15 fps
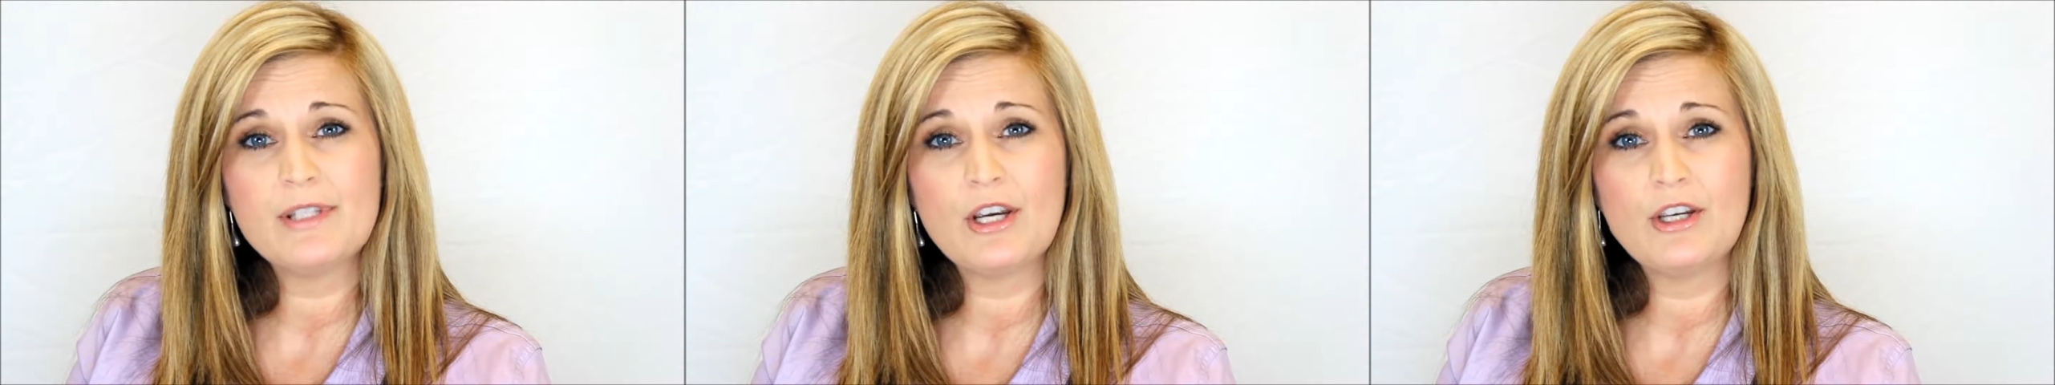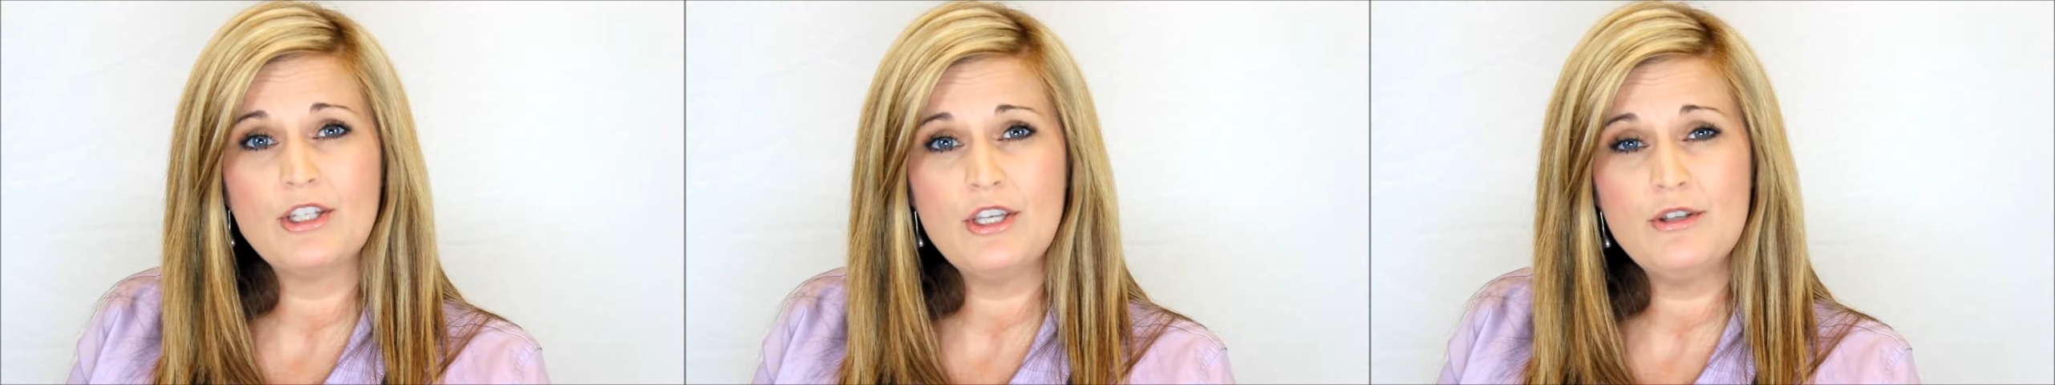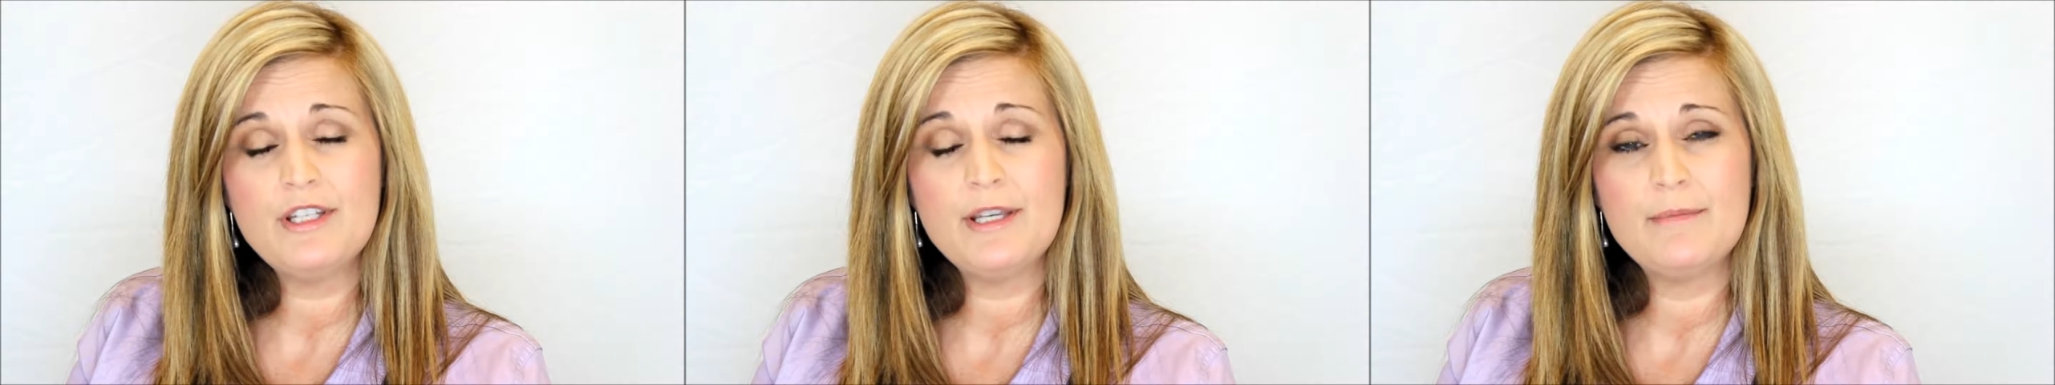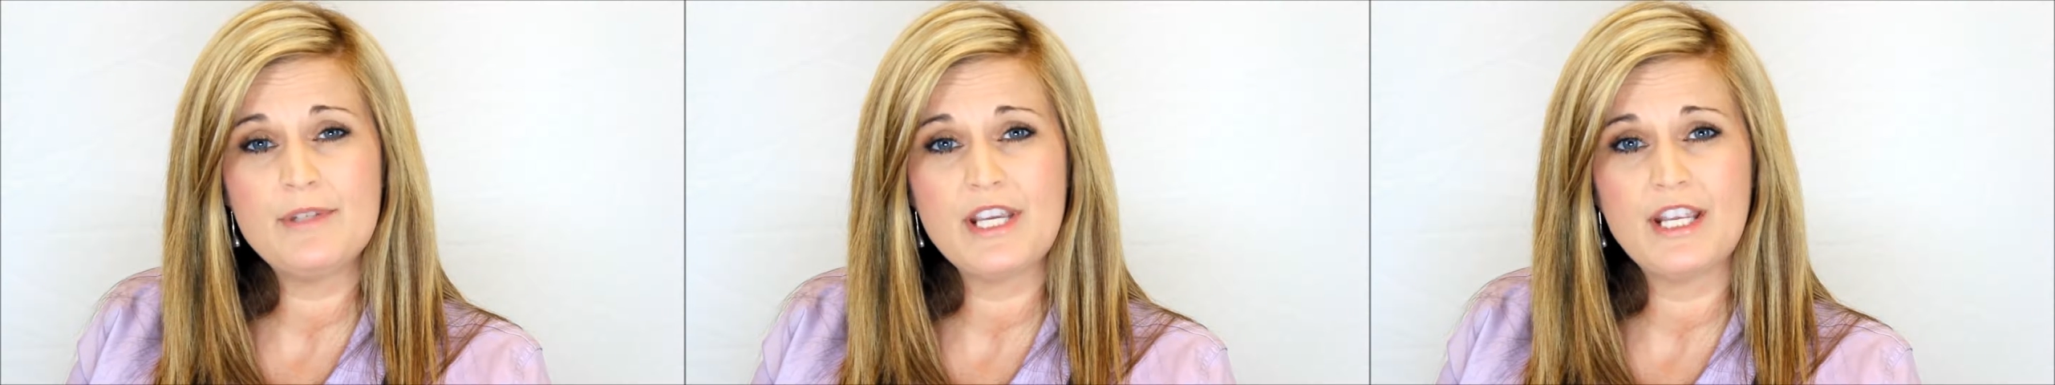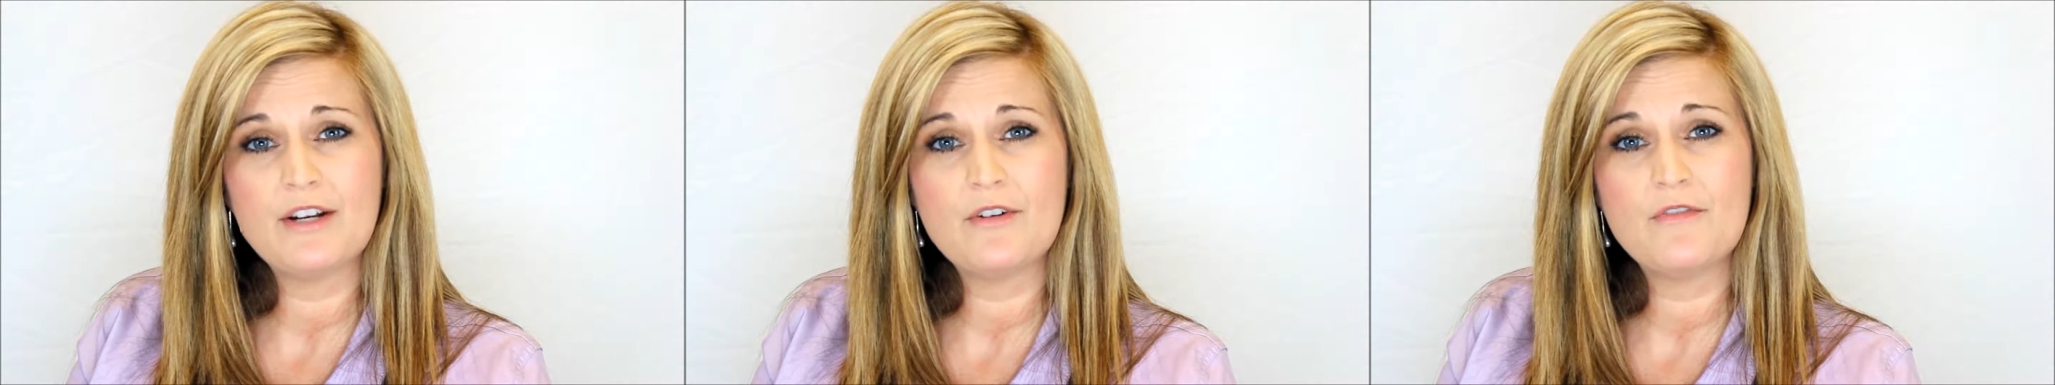to our YouTube
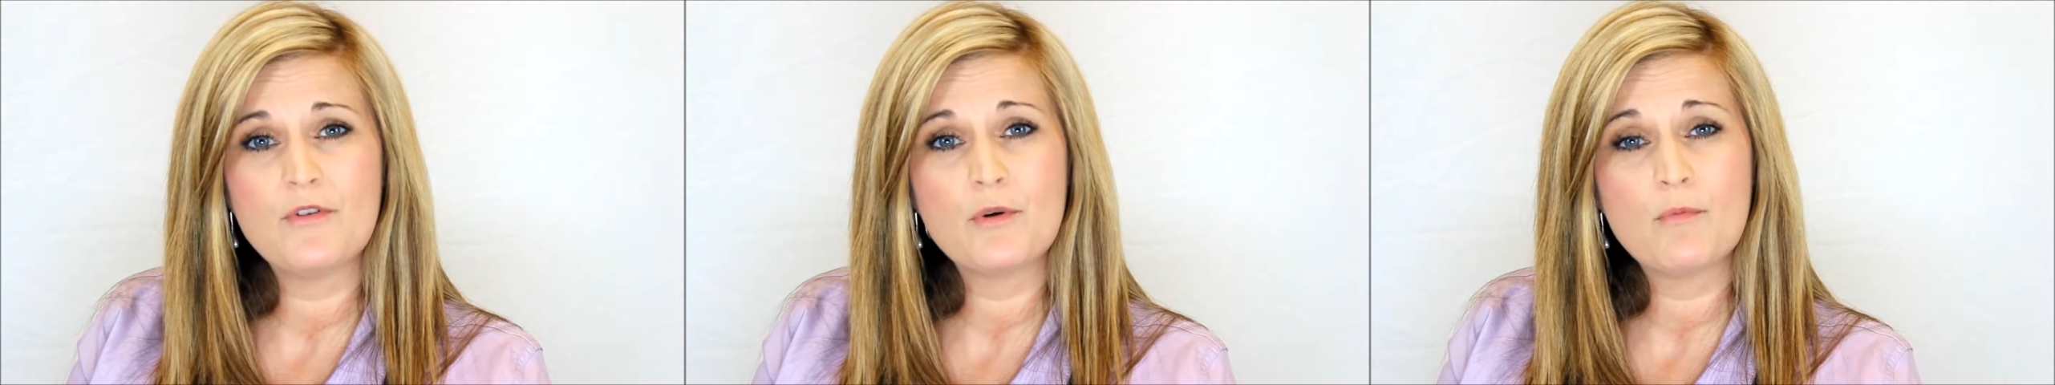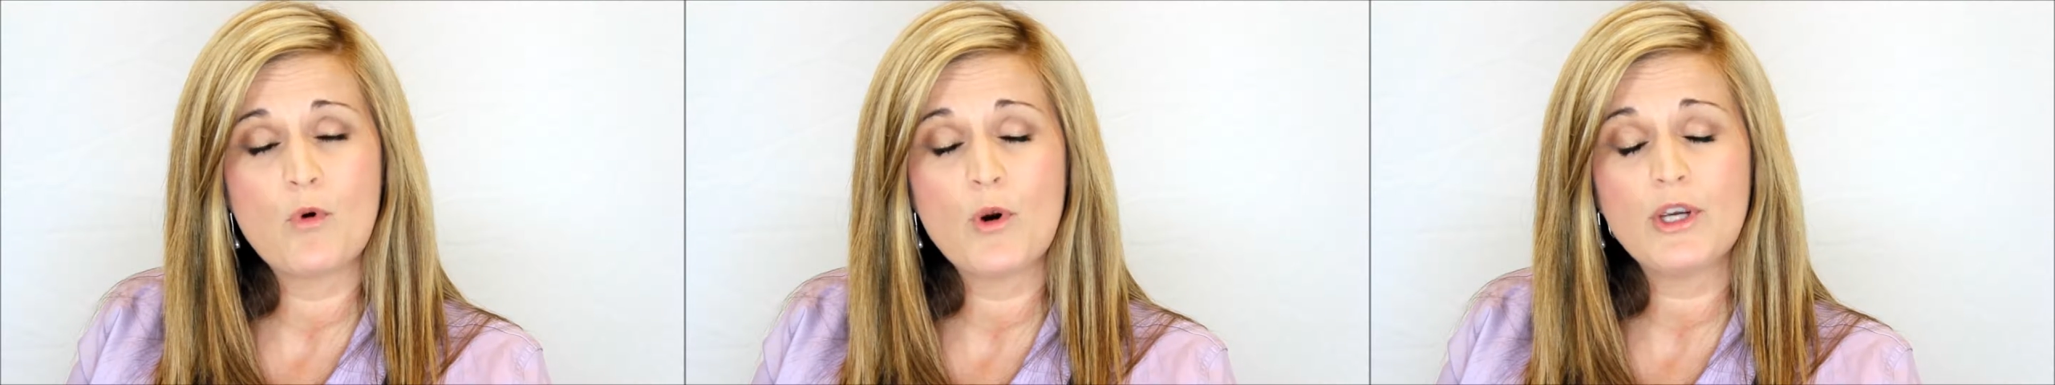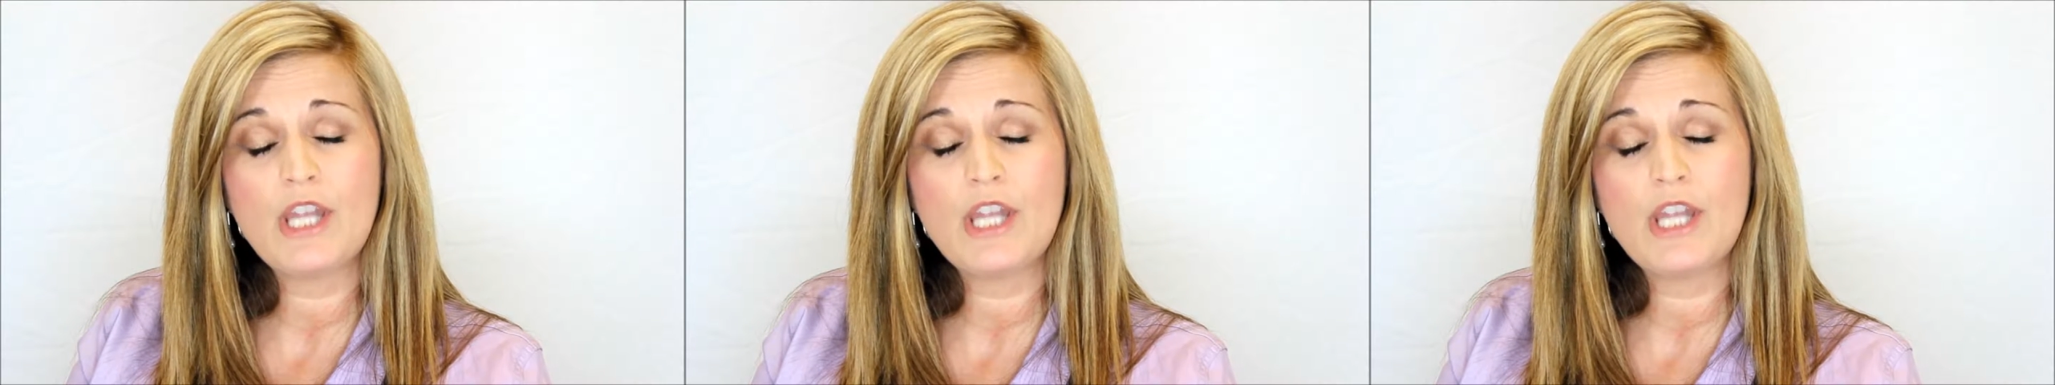channel for more